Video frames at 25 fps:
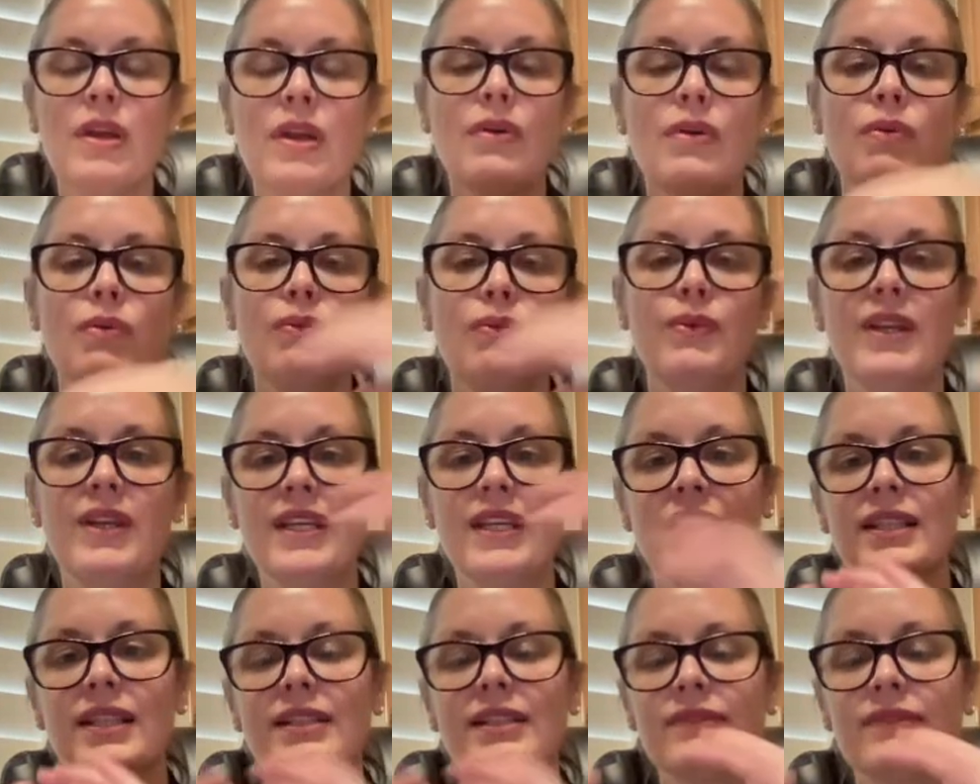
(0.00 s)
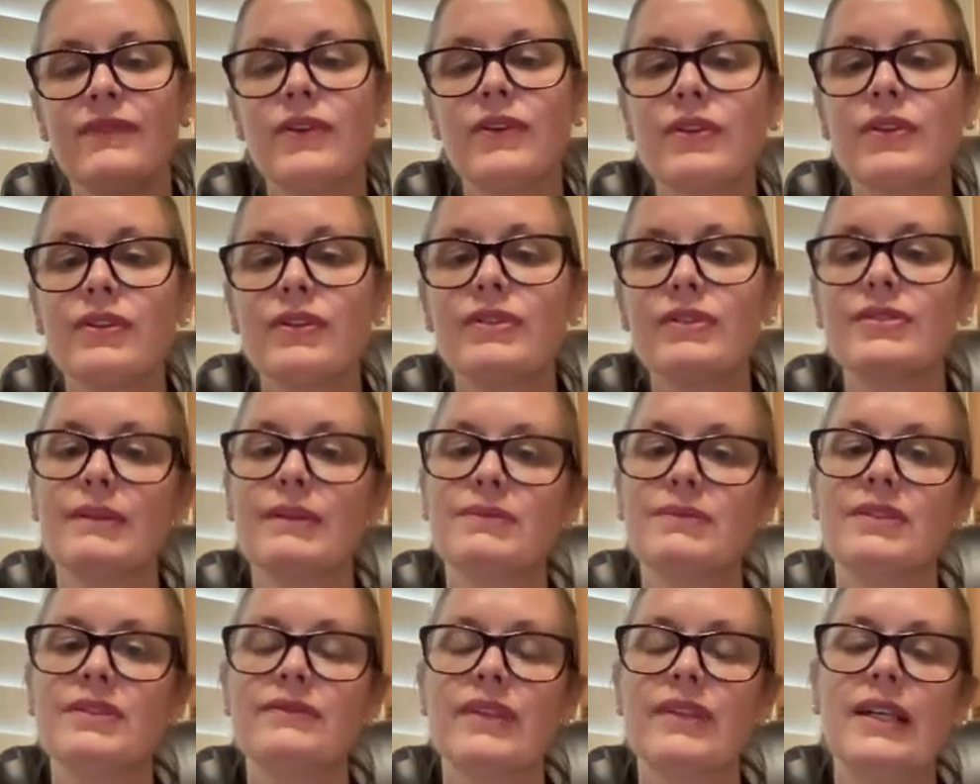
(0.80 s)
We can then further
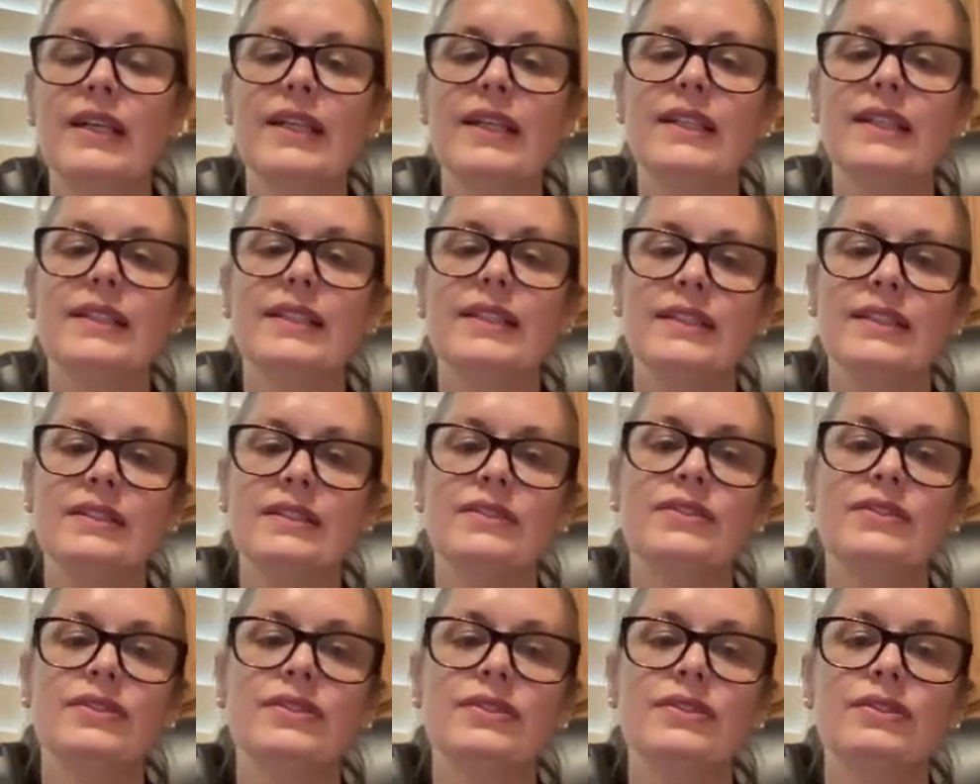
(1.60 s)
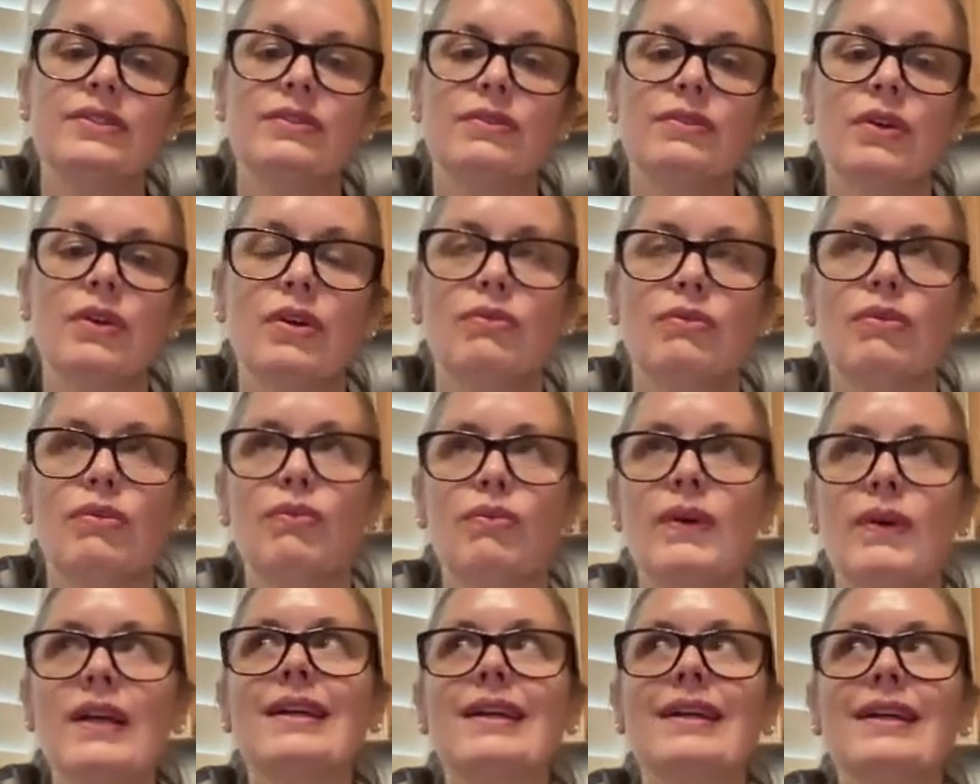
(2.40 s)
subdivide into, well,
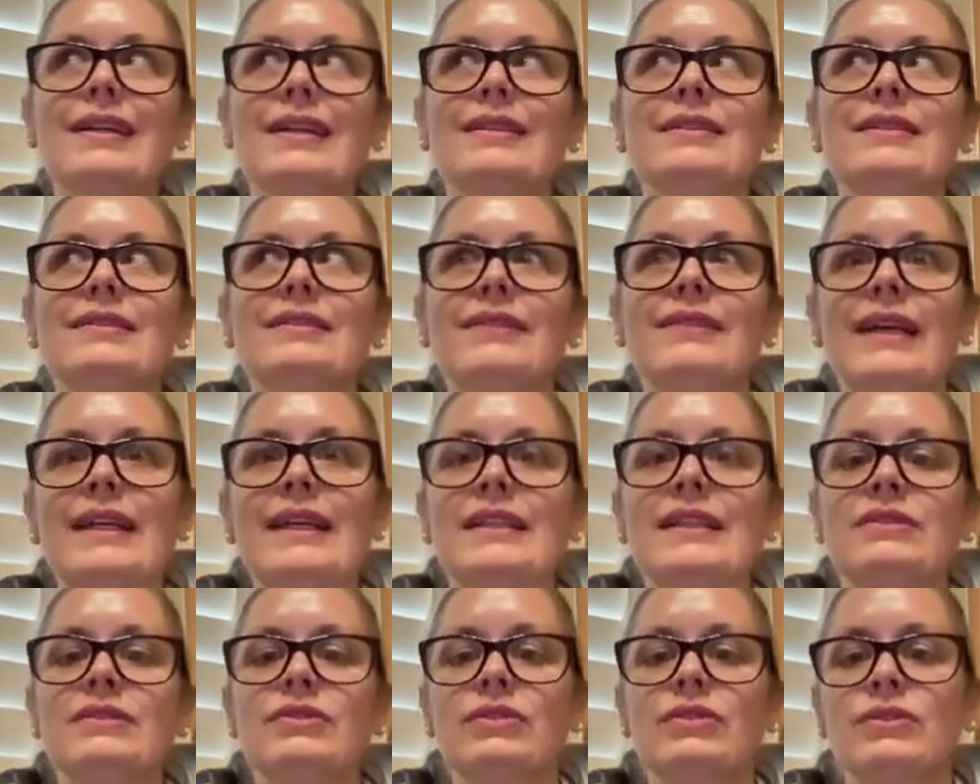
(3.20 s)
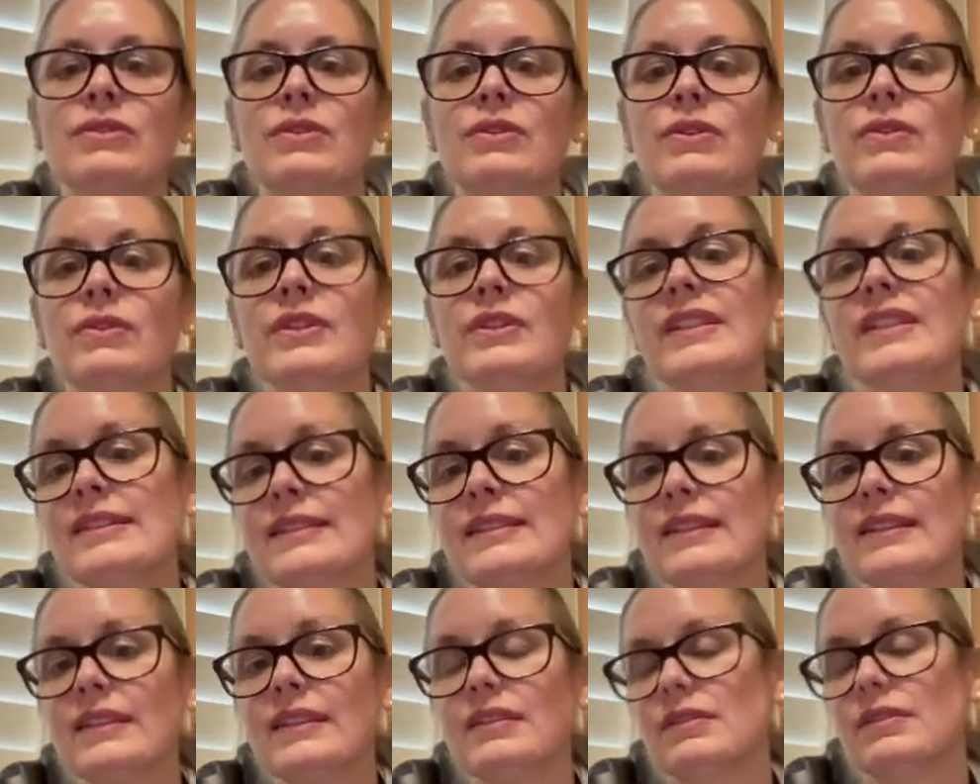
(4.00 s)
what kind of end or goal is
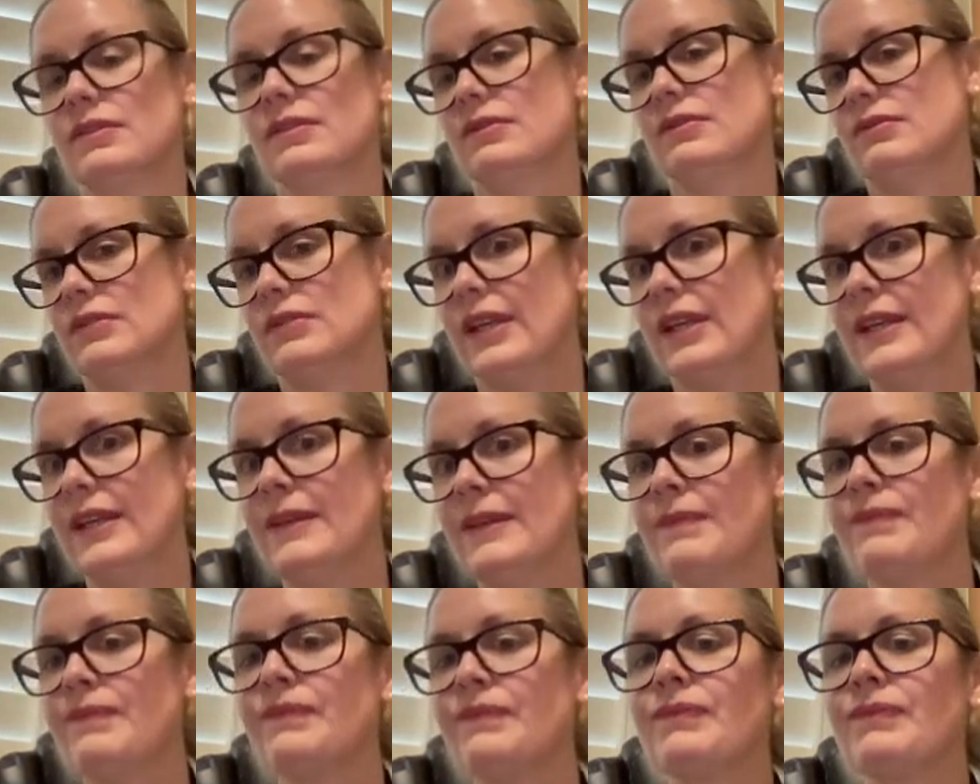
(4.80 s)
it, right?